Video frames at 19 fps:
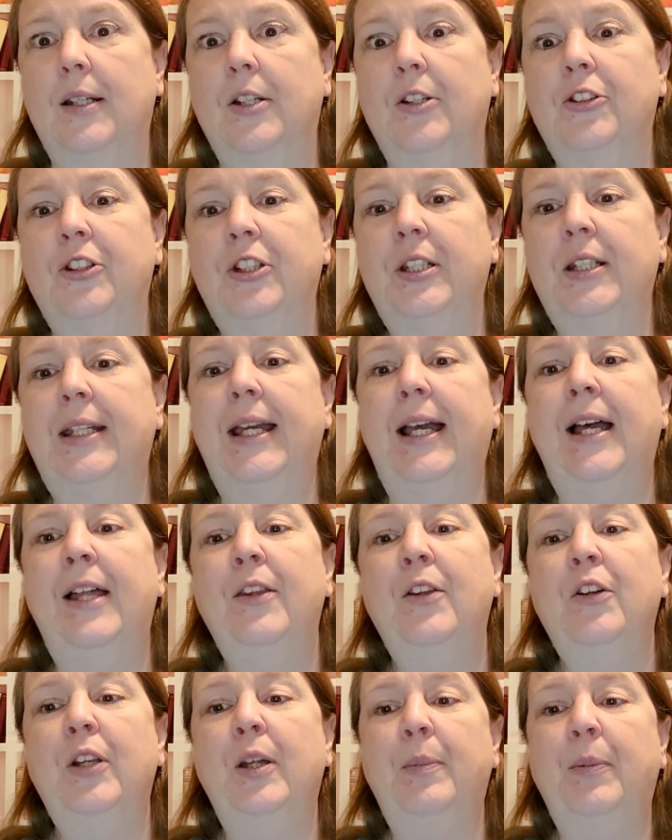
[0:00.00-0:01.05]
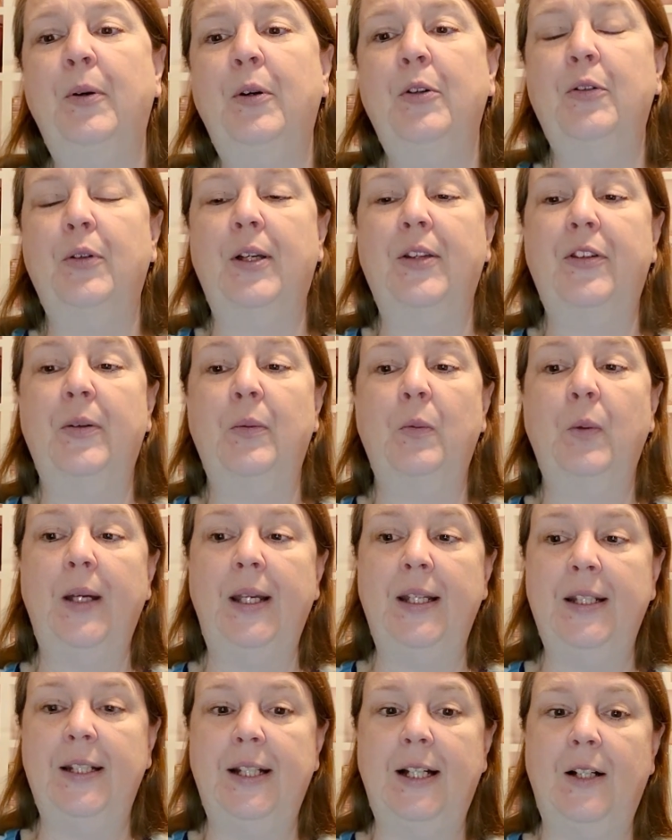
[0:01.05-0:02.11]
She gathered up her dress and
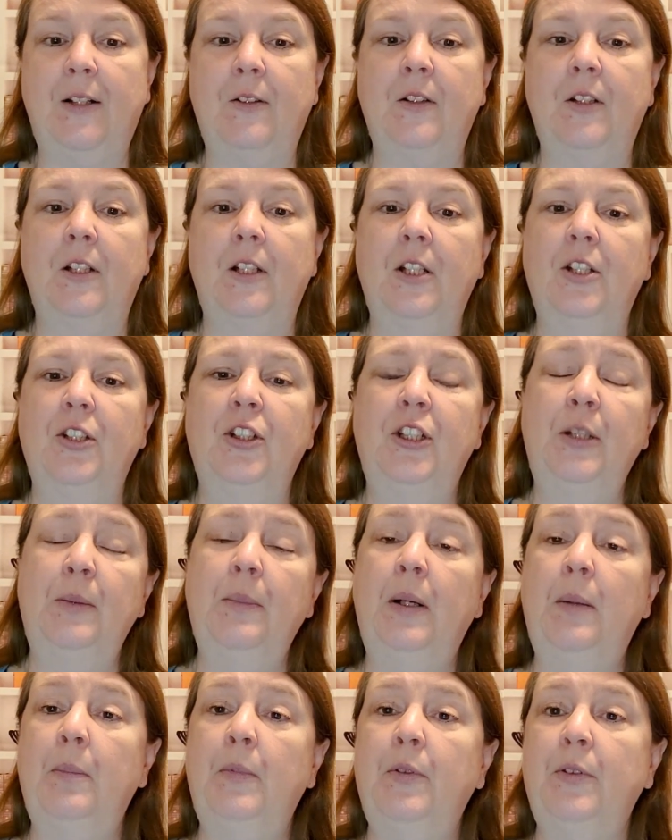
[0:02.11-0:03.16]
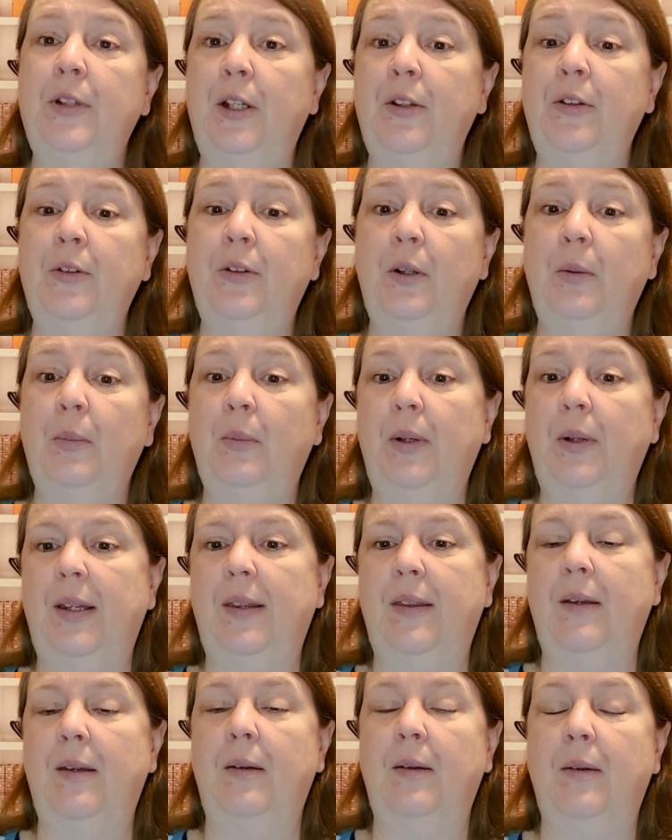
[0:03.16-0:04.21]
waded out. She mumbled under her
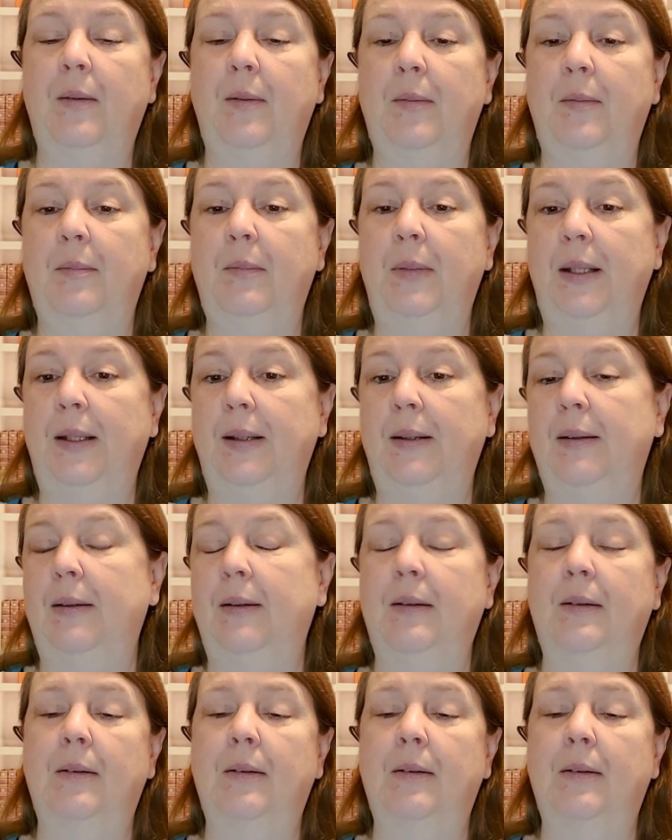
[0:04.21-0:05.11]
breath, Men.